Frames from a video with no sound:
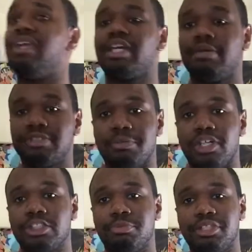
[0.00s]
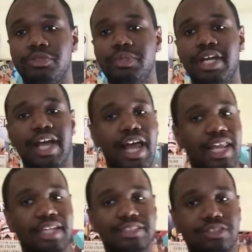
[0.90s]
when it comes to Monster Musume, I
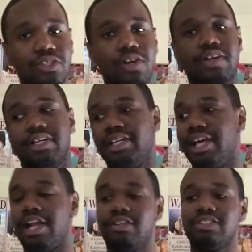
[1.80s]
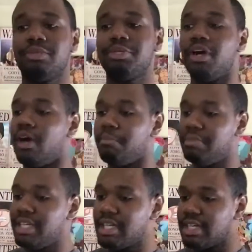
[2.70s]
like Santora, and I know some of y'all are
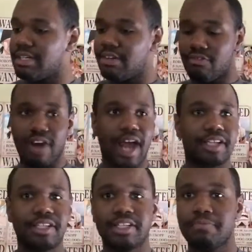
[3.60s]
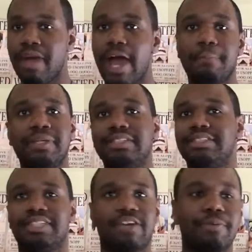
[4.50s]
Mia, Rachnia, Pappy,
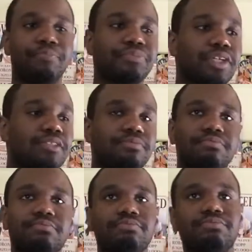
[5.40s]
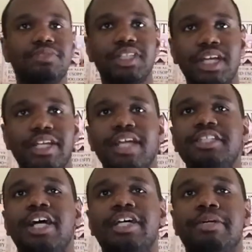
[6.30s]
etc. And
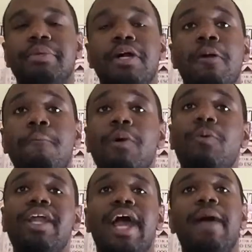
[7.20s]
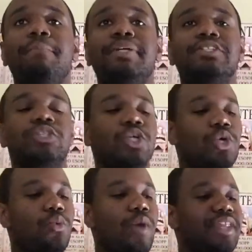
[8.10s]
Actually I Am. But what happens
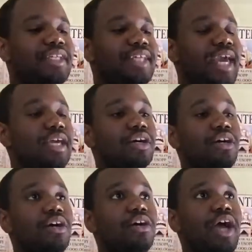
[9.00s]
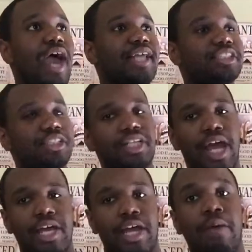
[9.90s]
when they take Actually
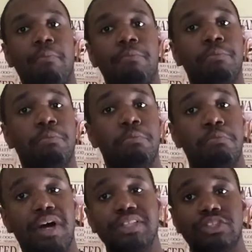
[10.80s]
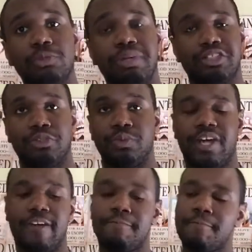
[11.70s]
I Am, Monster
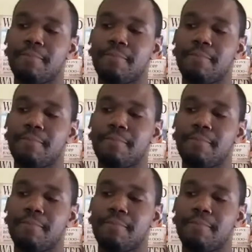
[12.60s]
Musume,